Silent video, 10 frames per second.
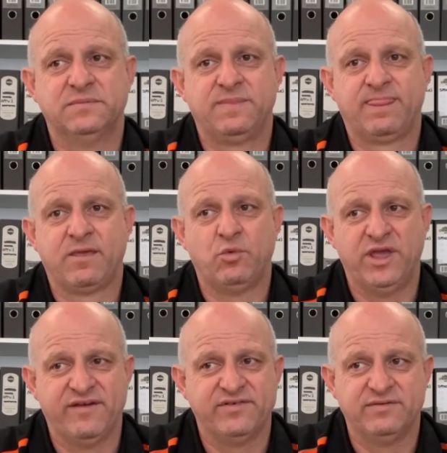
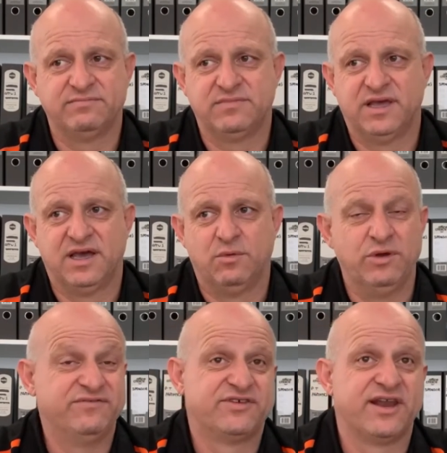
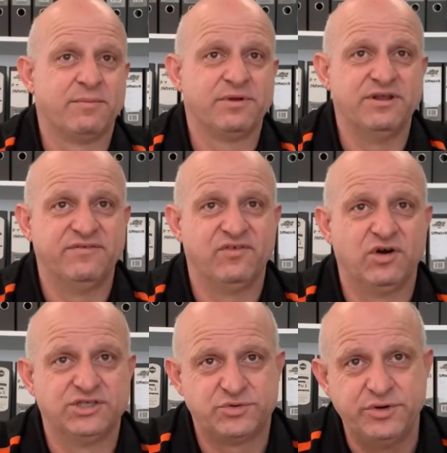We've set up an
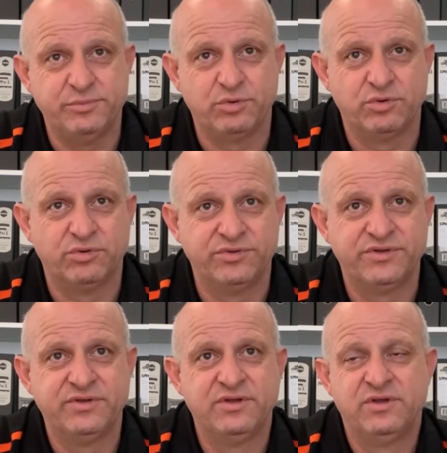advisory board,
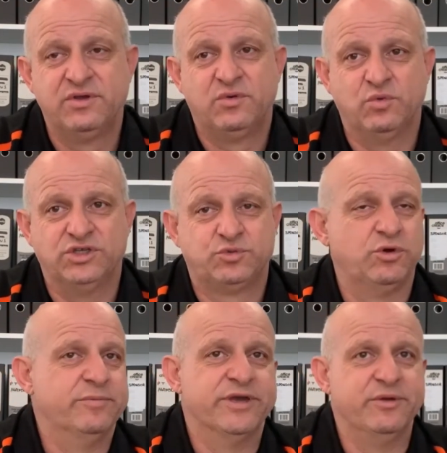which we
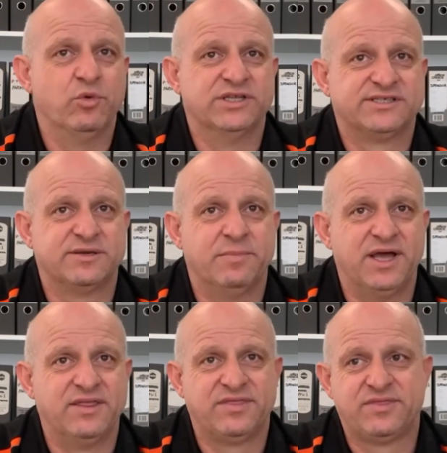meet once a
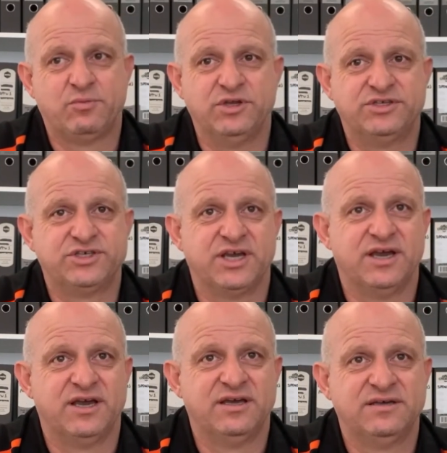month, which
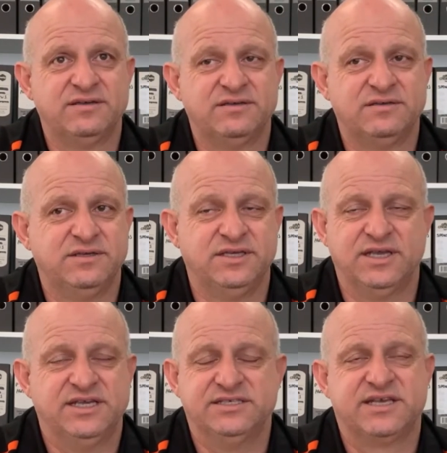
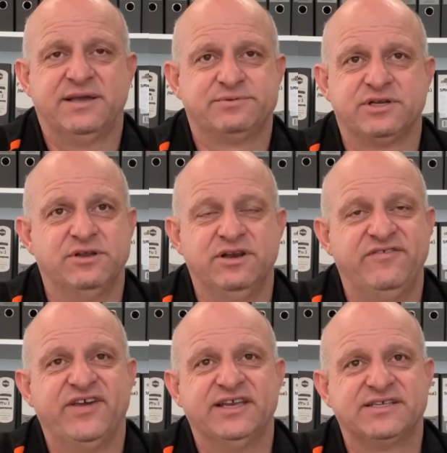is absolutely
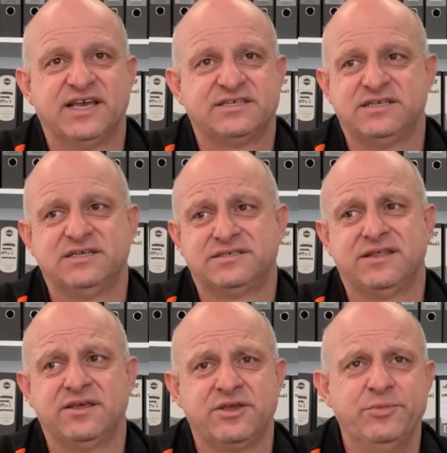fantastic. So the
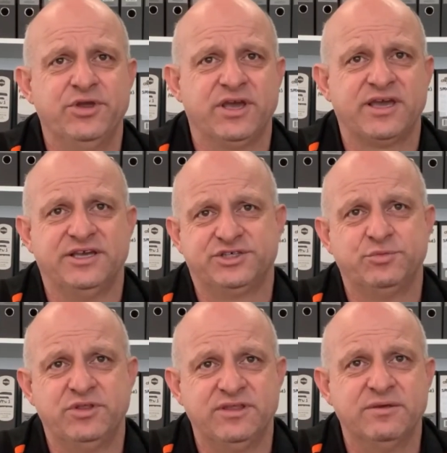communication
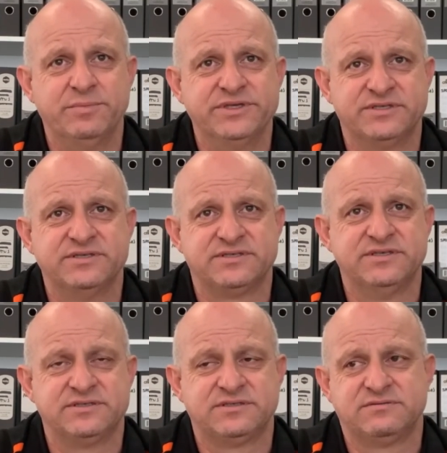within the business
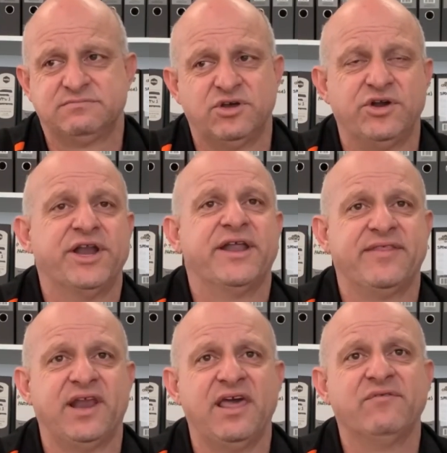is on another
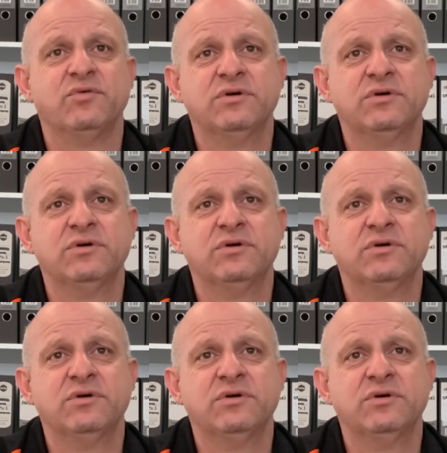level.